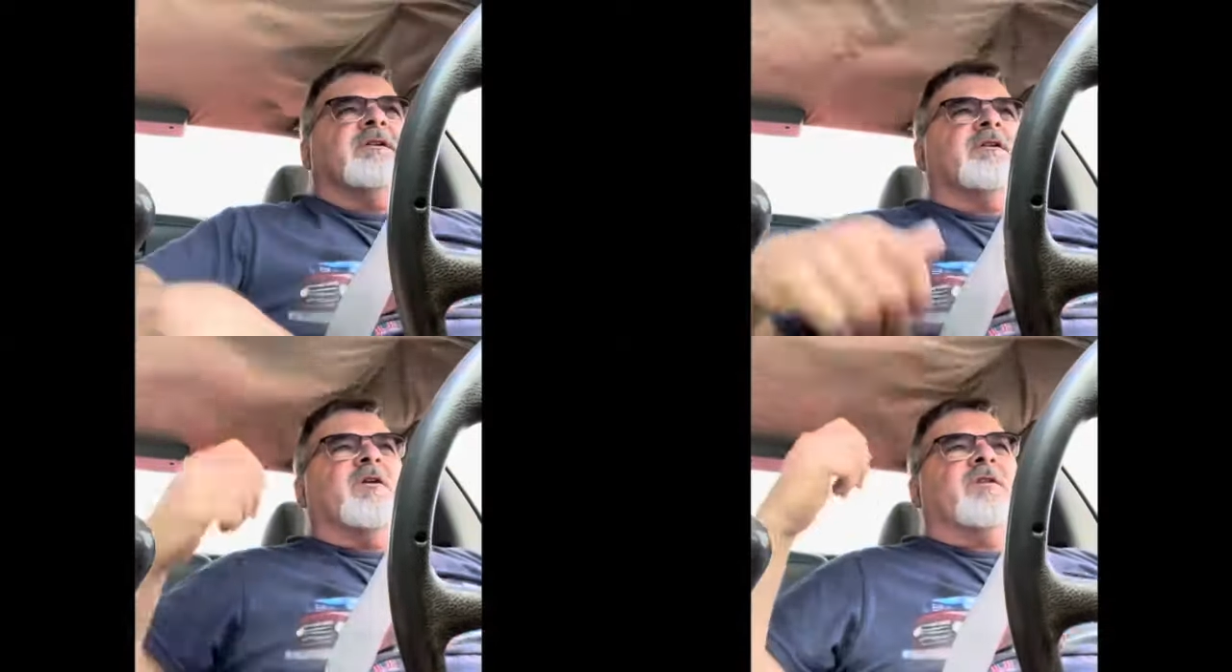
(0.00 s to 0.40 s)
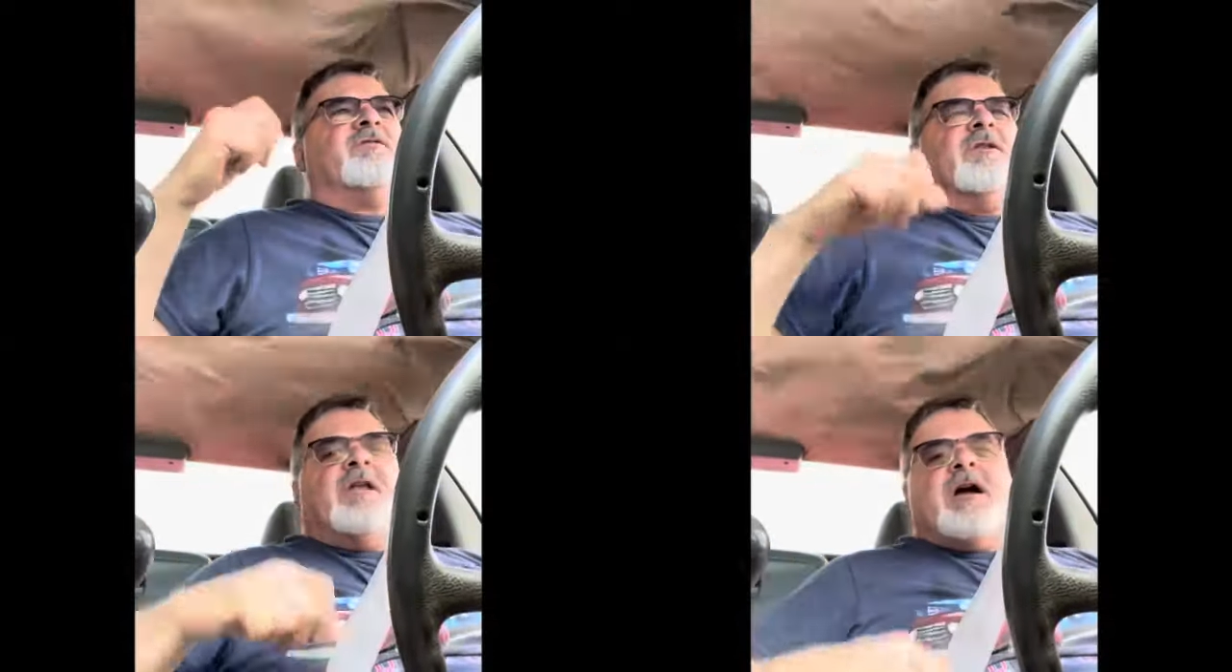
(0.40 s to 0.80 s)
you know,
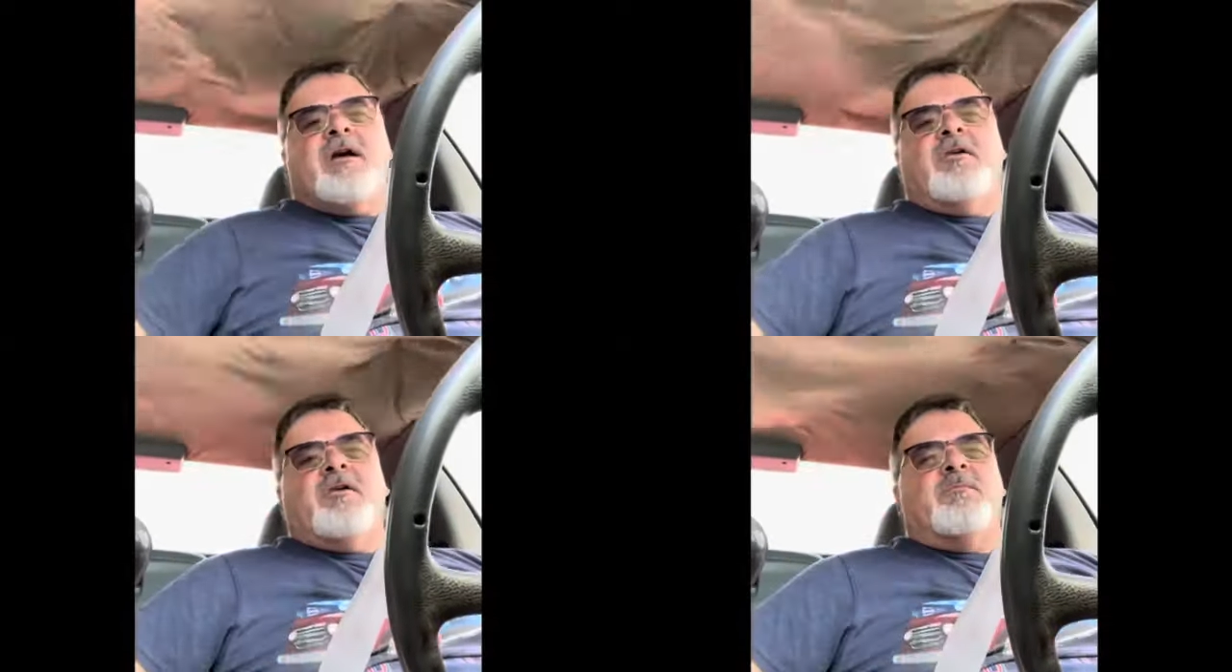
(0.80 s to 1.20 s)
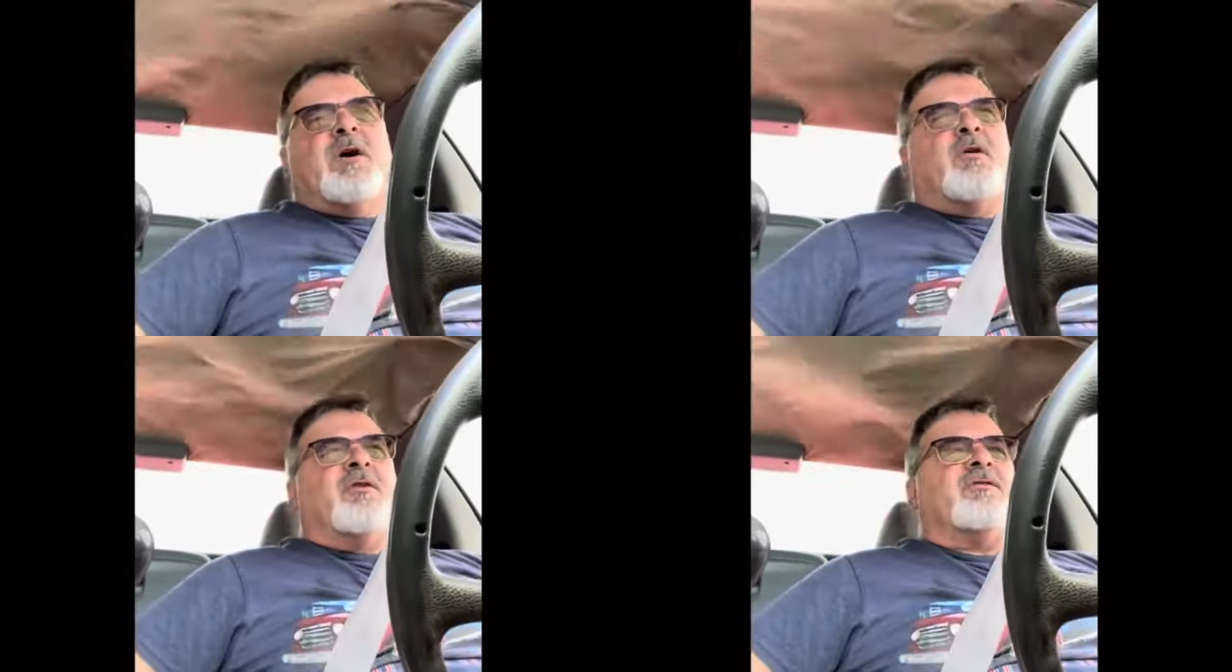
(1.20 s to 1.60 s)
these little iron dude
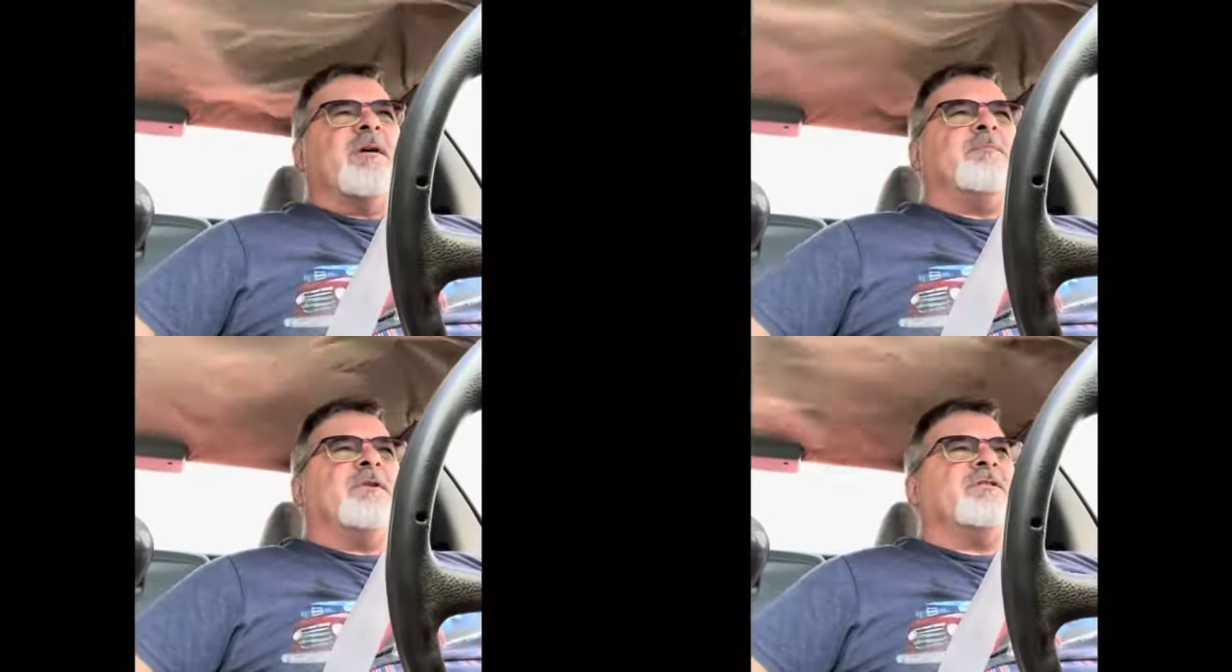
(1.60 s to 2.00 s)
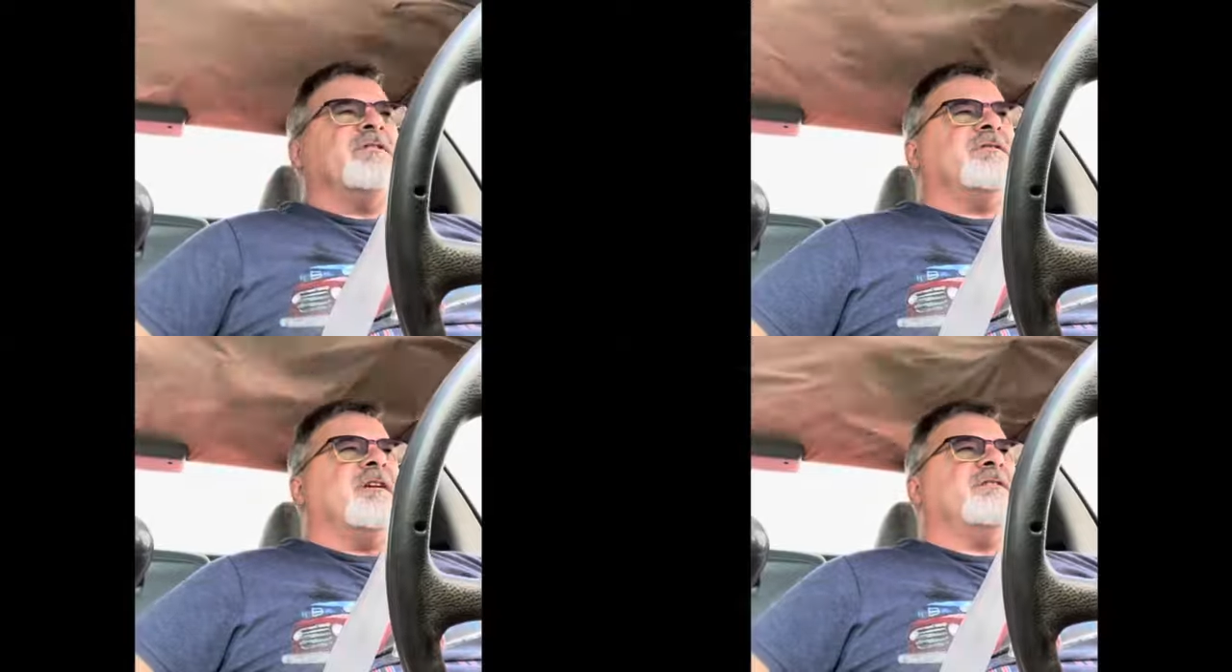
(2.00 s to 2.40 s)
motors, they put
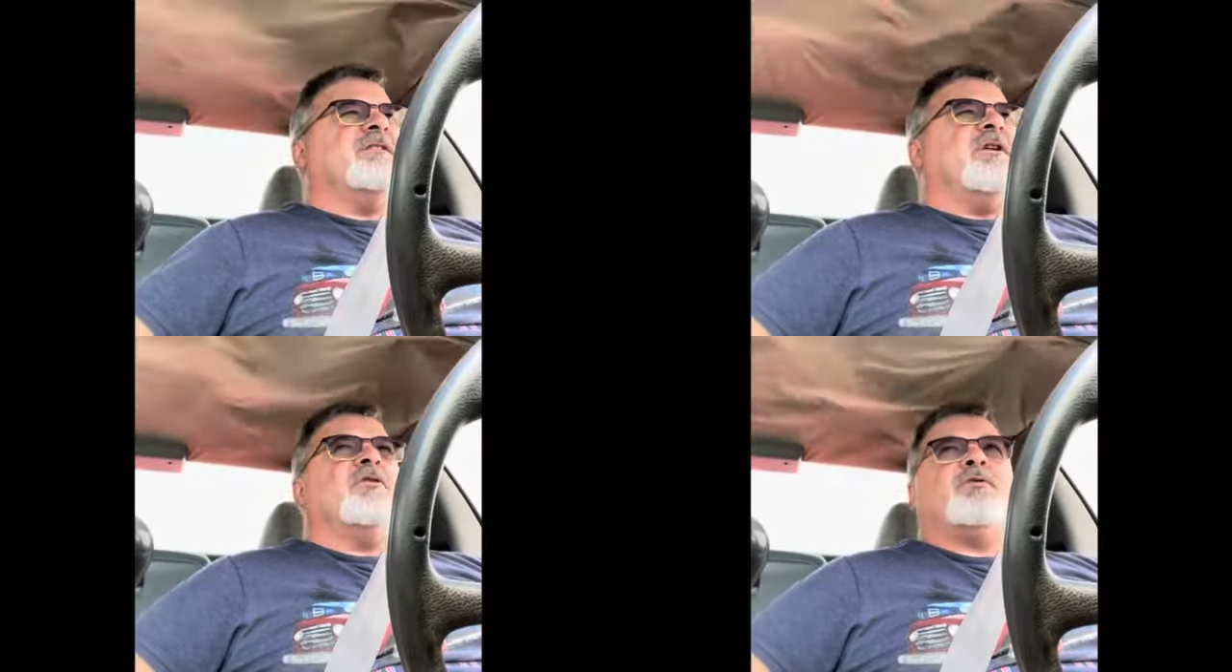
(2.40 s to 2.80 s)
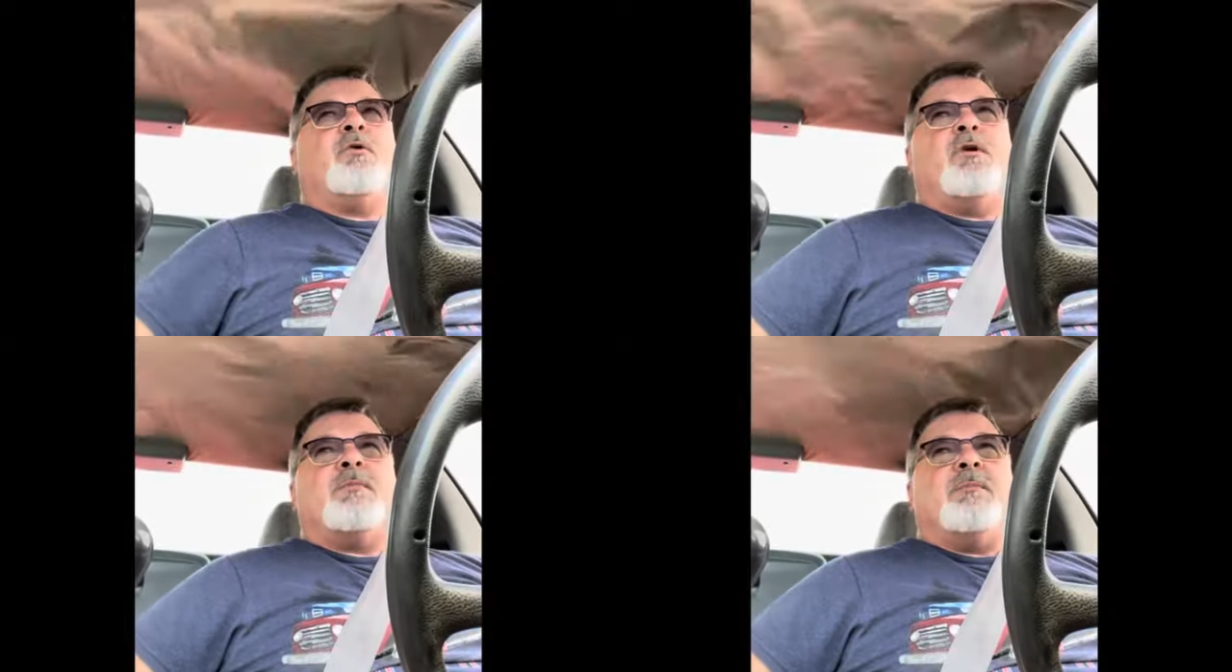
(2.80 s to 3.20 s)
these things in those
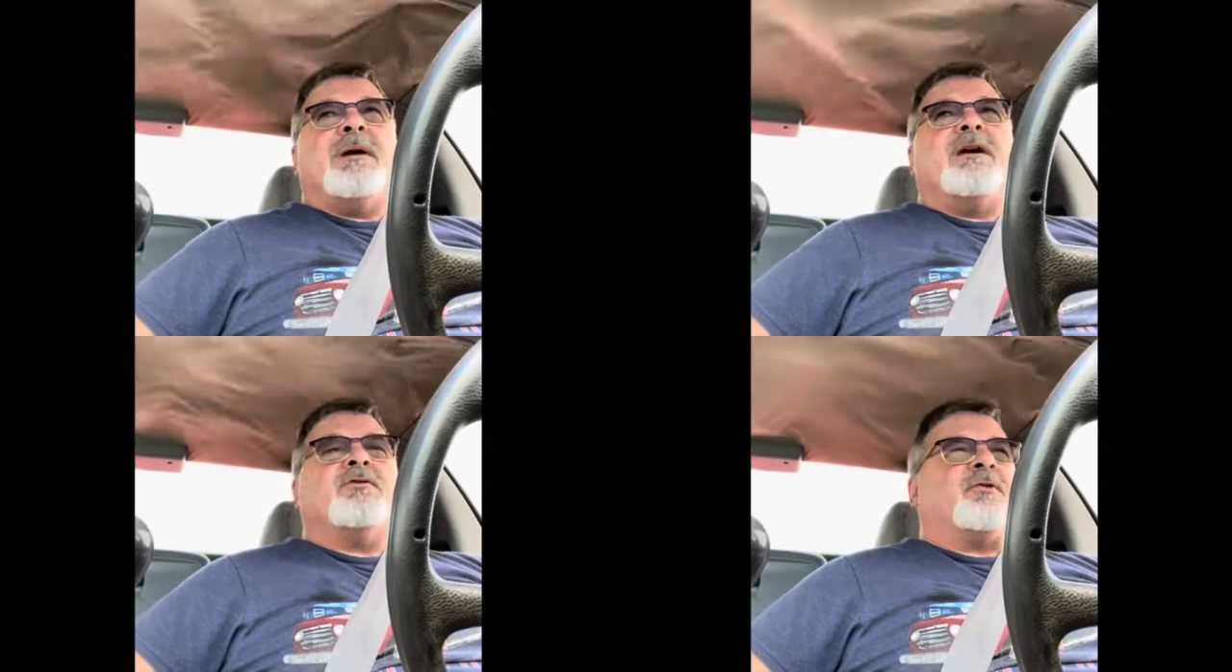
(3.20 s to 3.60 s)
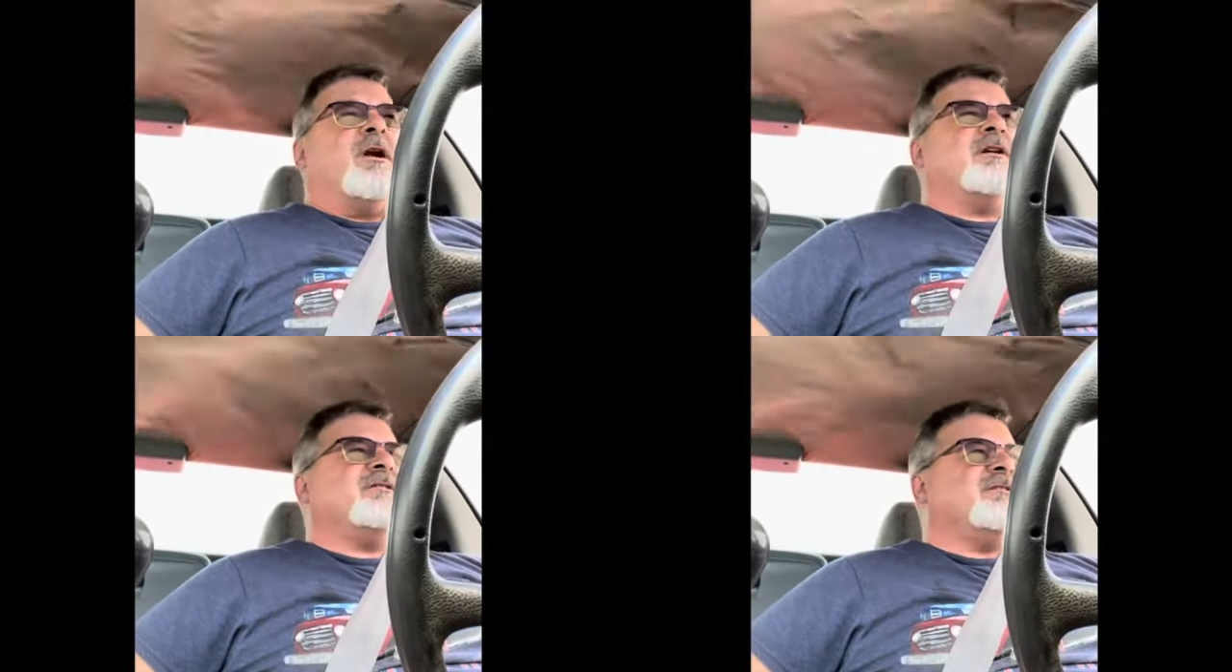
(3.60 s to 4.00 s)
Grumman mail
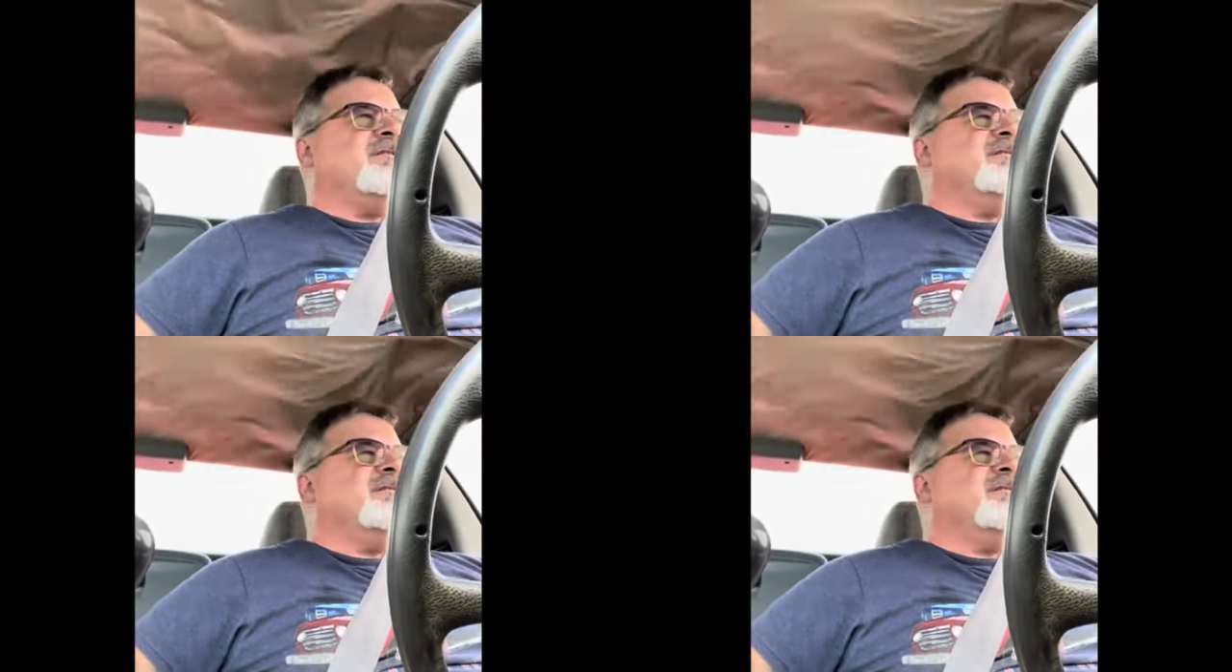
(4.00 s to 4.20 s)
trucks.